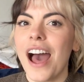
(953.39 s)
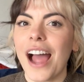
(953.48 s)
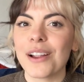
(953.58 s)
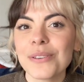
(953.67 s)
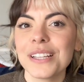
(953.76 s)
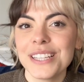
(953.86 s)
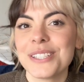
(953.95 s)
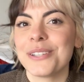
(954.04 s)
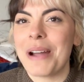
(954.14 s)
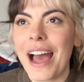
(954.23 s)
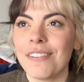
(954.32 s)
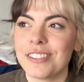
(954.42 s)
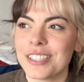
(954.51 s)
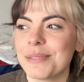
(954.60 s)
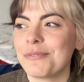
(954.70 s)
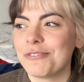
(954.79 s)
I really do have
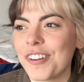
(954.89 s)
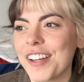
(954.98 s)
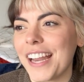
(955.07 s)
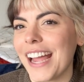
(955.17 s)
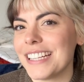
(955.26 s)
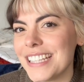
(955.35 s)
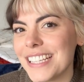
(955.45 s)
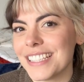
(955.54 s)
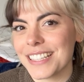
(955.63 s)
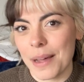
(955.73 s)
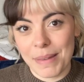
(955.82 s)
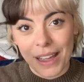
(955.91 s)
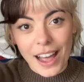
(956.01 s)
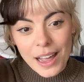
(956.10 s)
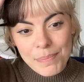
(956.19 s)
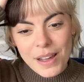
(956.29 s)
some fun ideas coming
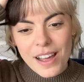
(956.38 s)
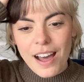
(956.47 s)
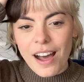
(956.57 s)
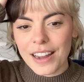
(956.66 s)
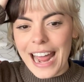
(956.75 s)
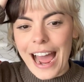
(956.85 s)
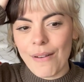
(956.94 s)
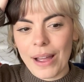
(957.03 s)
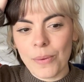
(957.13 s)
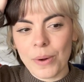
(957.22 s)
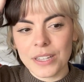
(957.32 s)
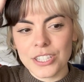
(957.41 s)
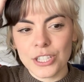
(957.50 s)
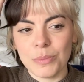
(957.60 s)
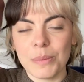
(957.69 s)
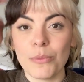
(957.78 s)
up on how I want
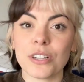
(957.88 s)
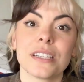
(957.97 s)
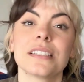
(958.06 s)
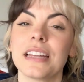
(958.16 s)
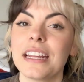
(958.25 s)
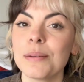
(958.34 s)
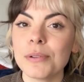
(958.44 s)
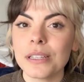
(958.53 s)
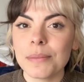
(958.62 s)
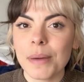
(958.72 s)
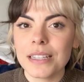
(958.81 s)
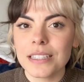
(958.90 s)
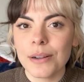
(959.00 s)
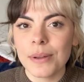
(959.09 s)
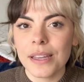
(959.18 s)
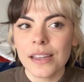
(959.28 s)
to be more sustainable in my
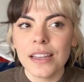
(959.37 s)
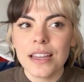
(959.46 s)
sewing,